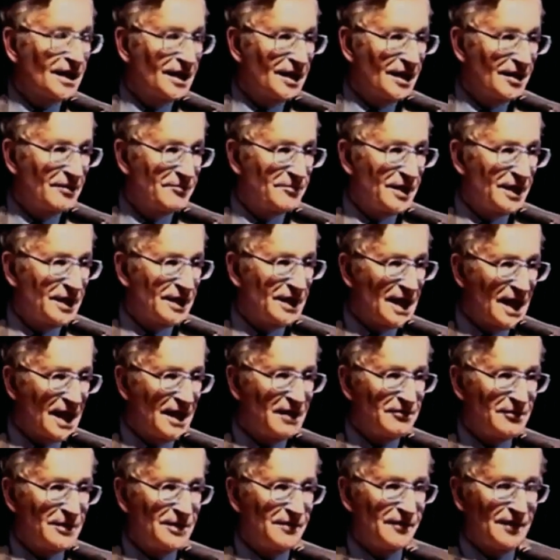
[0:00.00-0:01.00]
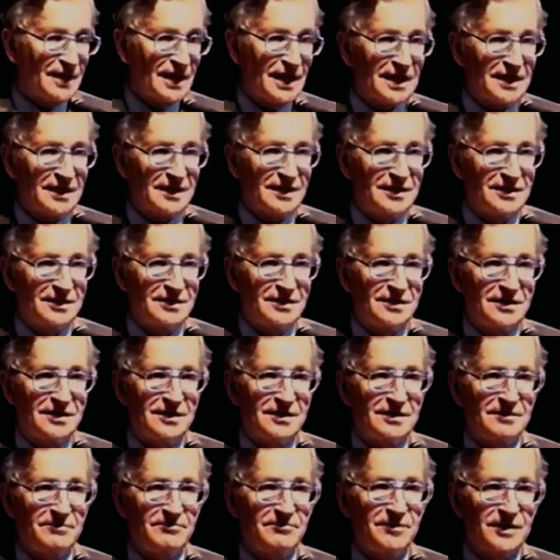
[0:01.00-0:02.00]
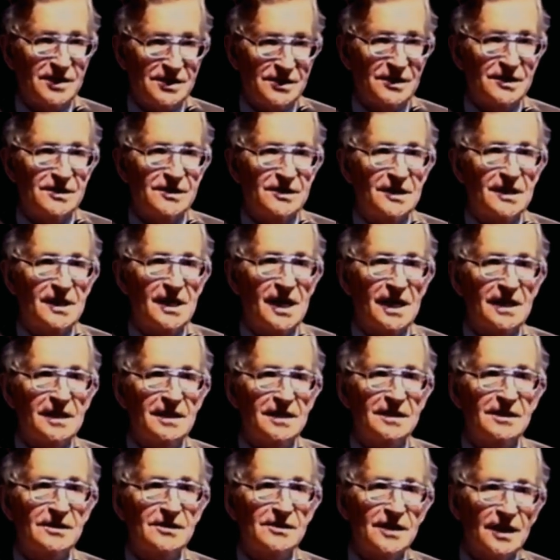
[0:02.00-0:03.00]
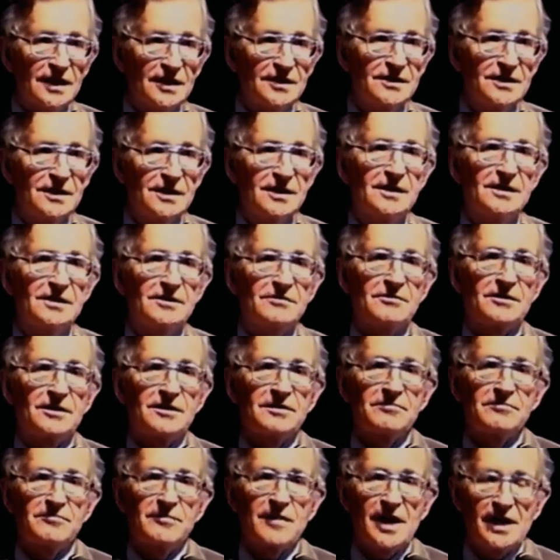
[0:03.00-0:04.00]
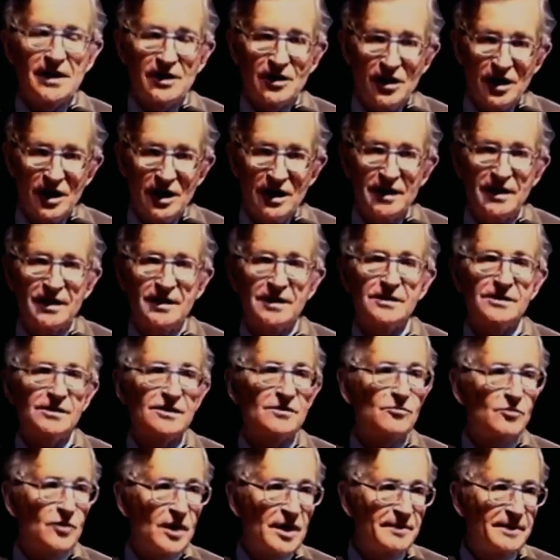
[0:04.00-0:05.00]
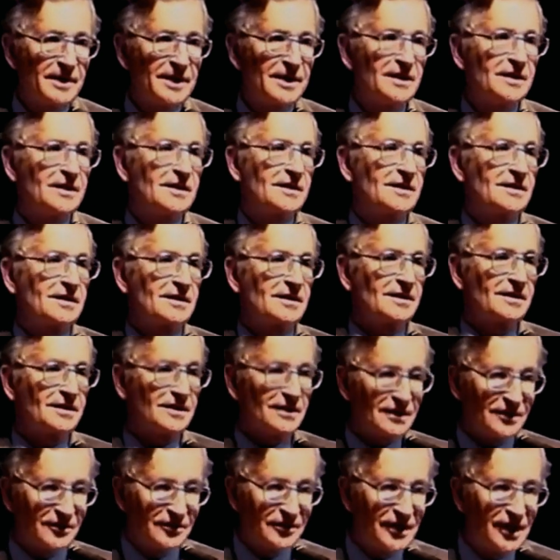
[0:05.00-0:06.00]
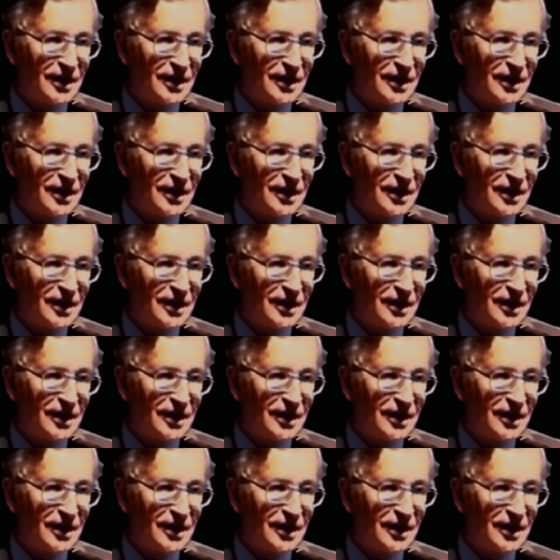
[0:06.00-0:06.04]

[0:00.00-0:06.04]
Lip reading: But now we've got this business of the 1960s with minorities and women and